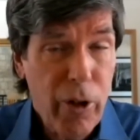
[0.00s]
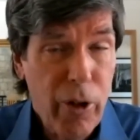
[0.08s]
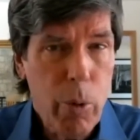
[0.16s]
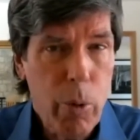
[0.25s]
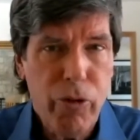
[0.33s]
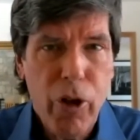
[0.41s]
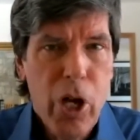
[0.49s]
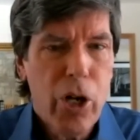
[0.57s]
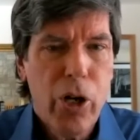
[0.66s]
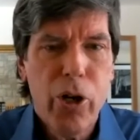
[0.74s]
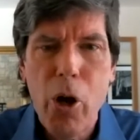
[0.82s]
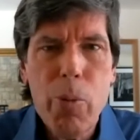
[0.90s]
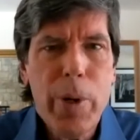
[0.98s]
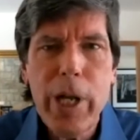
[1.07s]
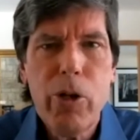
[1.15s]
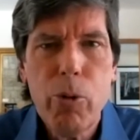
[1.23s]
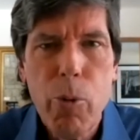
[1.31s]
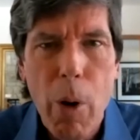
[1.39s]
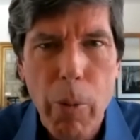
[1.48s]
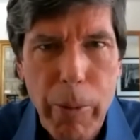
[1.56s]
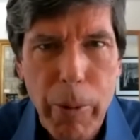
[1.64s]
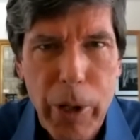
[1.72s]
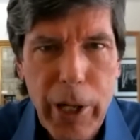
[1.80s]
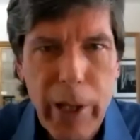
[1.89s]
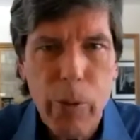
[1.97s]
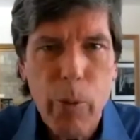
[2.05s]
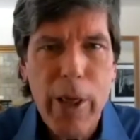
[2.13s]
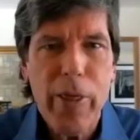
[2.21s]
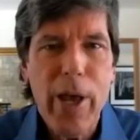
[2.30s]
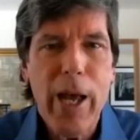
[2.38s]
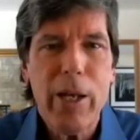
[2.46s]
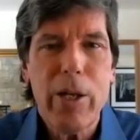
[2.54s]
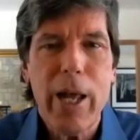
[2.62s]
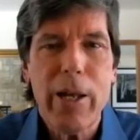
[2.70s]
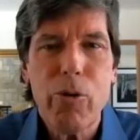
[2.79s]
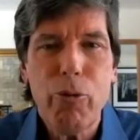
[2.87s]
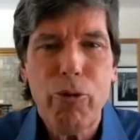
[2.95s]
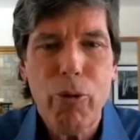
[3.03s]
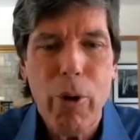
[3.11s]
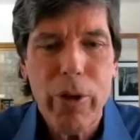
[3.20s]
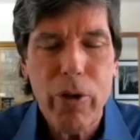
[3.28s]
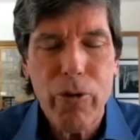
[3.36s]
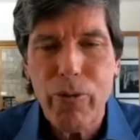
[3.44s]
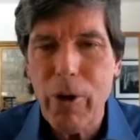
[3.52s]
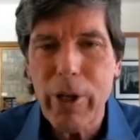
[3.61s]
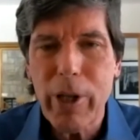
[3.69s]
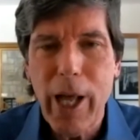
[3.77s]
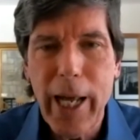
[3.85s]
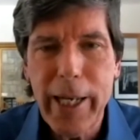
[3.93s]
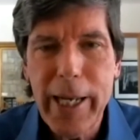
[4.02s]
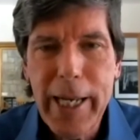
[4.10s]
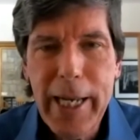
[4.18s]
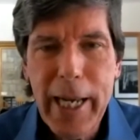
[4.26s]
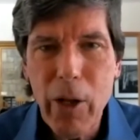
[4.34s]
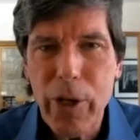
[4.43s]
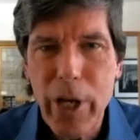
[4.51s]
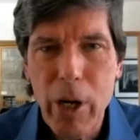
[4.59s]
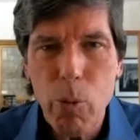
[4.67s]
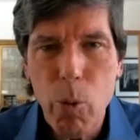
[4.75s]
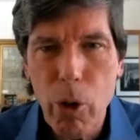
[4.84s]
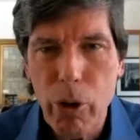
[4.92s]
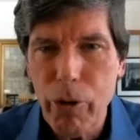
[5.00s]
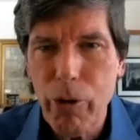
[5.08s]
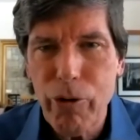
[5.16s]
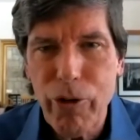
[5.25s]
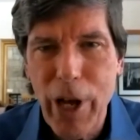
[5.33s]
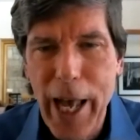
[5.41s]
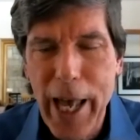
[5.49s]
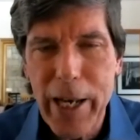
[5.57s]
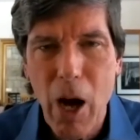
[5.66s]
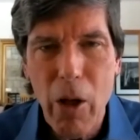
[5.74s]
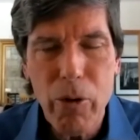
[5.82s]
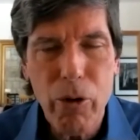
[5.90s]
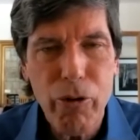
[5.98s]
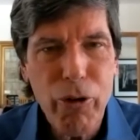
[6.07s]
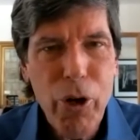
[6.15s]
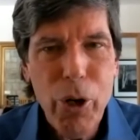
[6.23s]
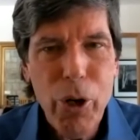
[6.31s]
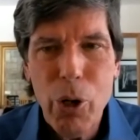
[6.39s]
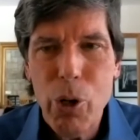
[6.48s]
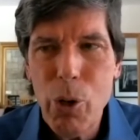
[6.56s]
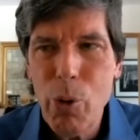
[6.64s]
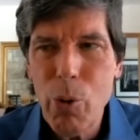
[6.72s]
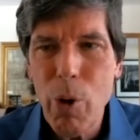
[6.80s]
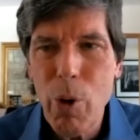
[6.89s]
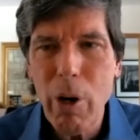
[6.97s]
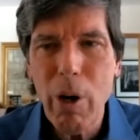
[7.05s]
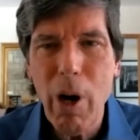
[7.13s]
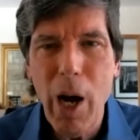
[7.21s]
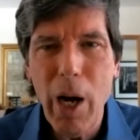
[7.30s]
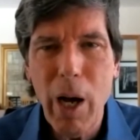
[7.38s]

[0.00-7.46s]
It was, nobody knew what we were dealing with, and yet you saw these frontline healthcare workers and others who were